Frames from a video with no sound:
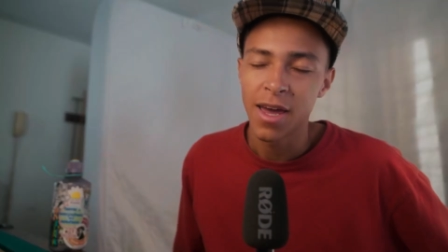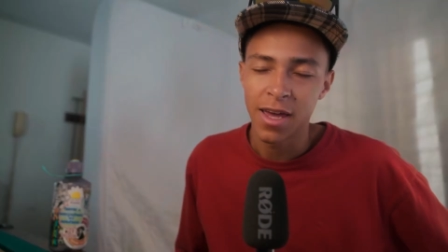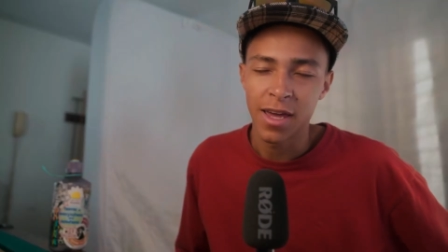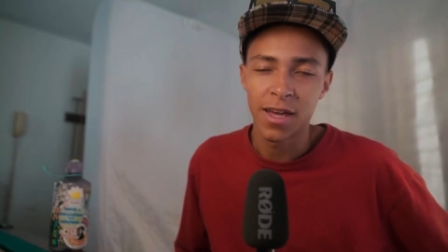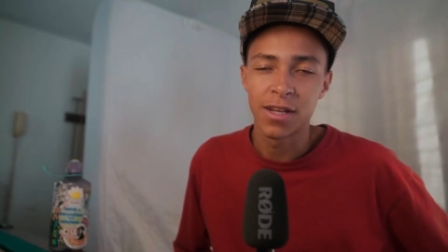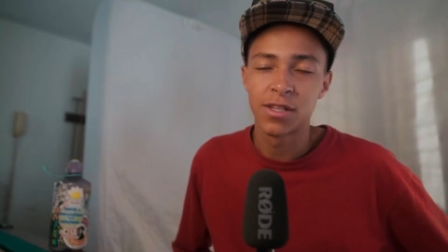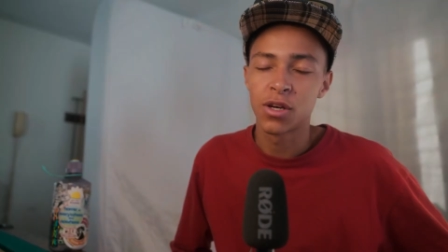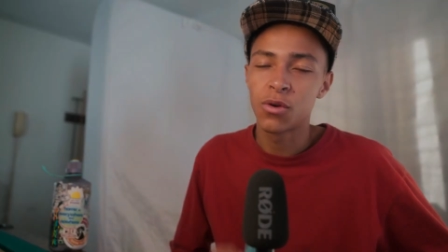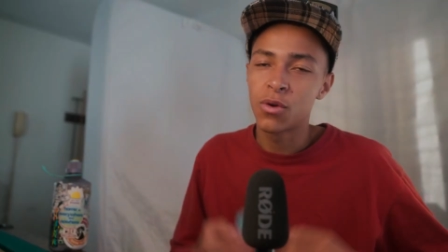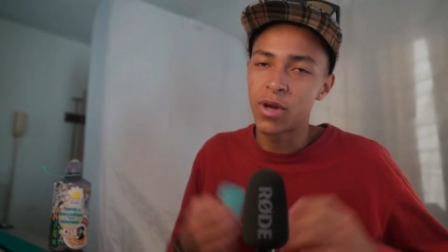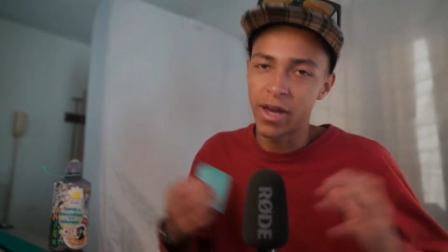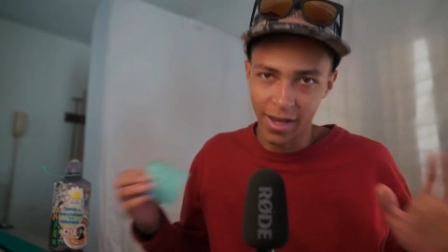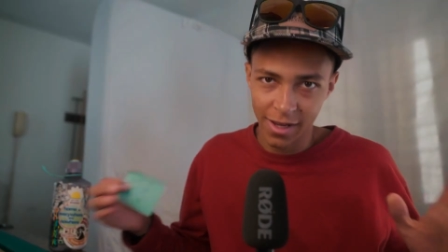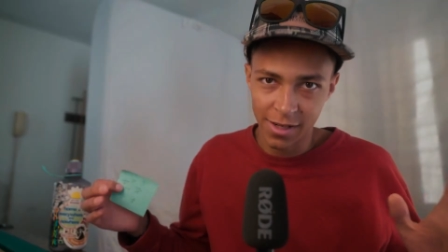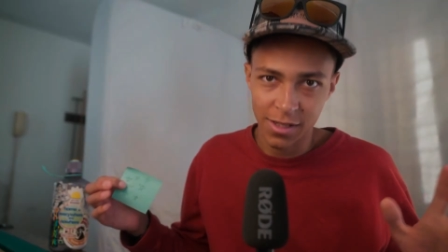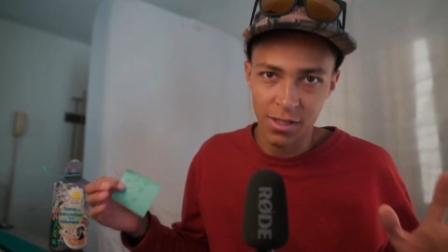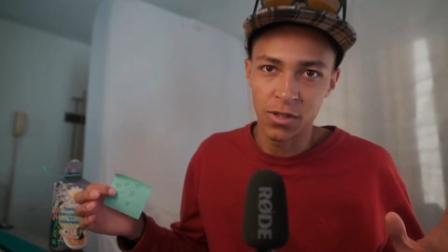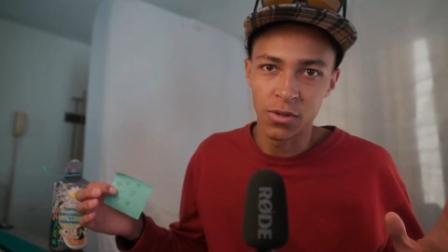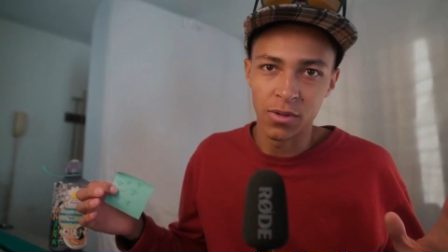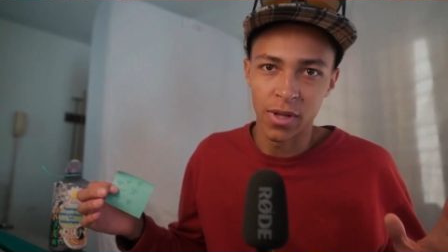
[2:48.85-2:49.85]
It's okay
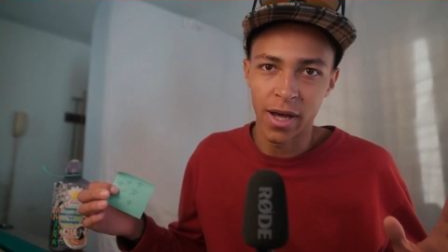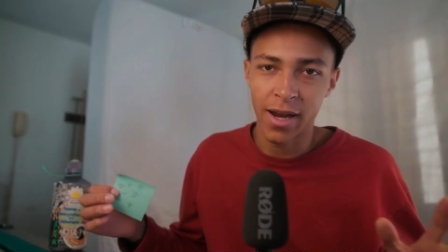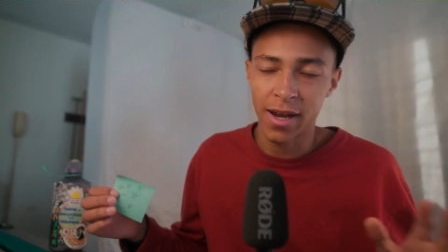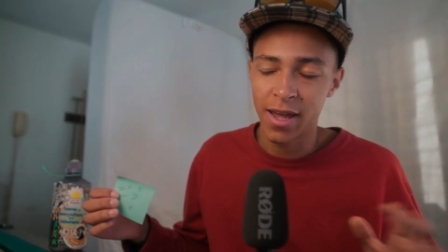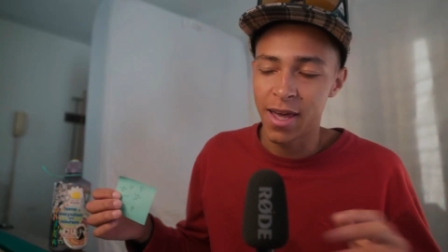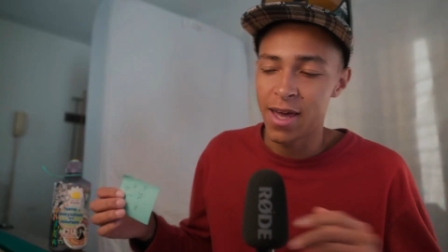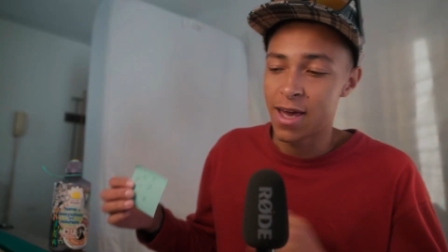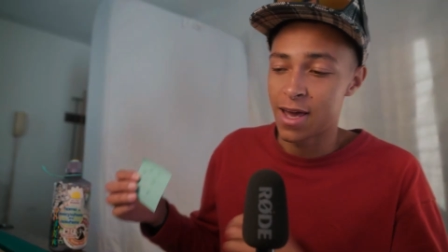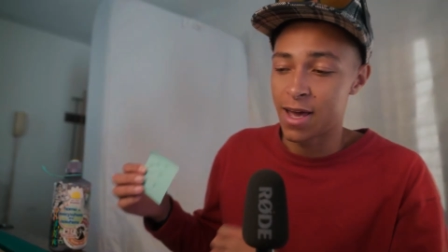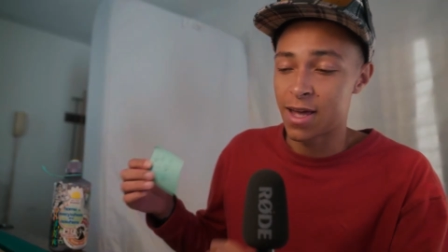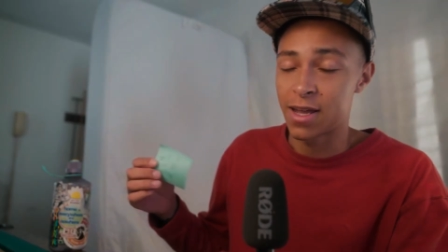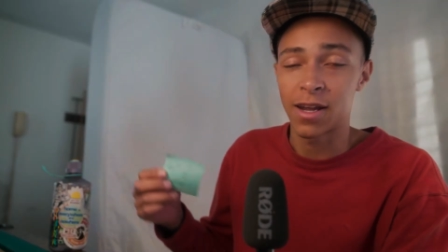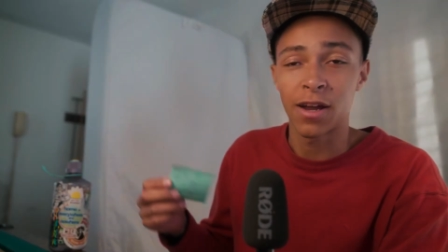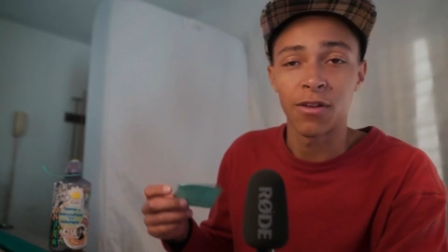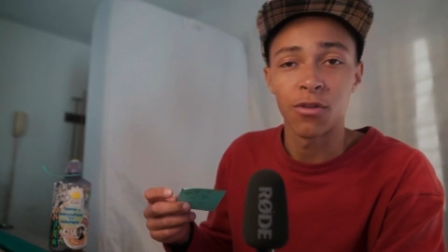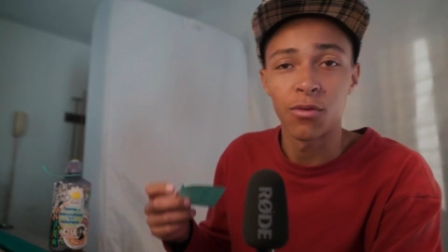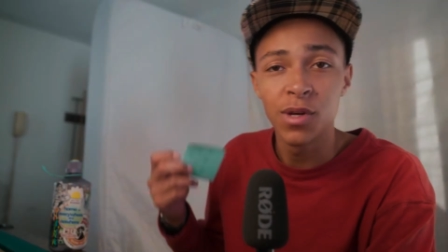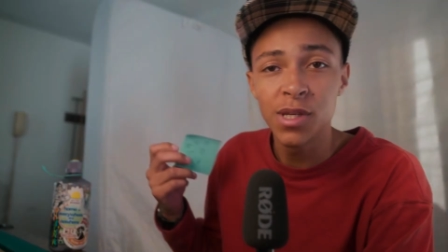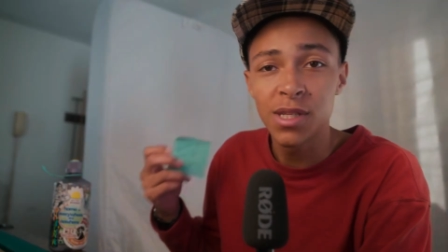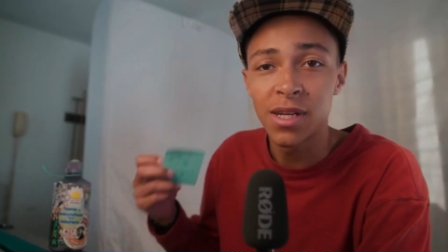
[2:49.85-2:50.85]
to do that. And
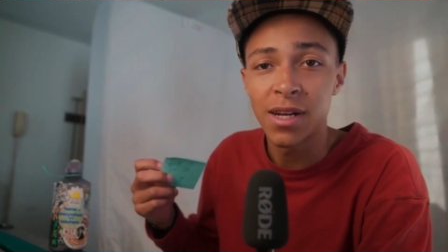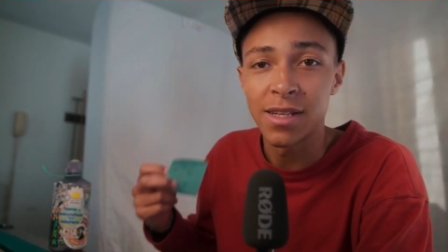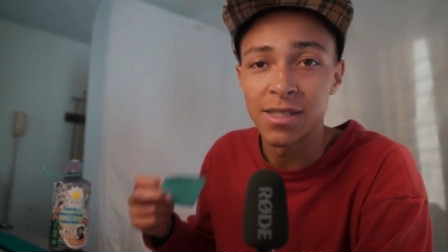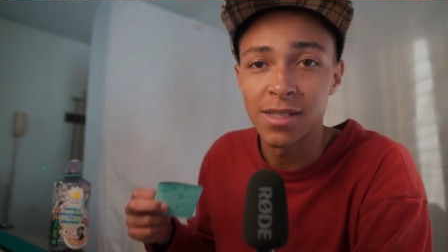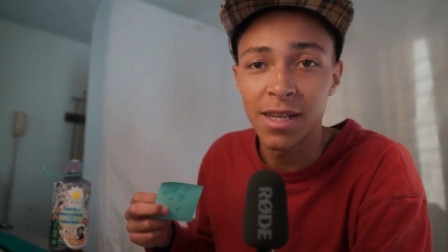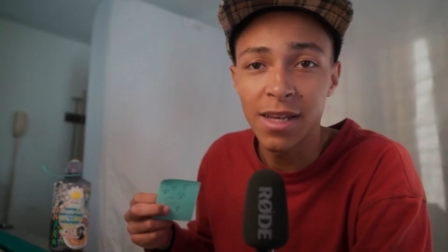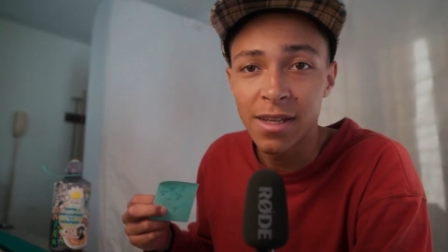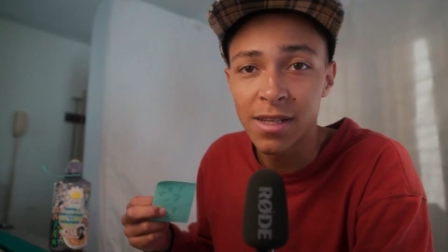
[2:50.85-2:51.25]
the reason I say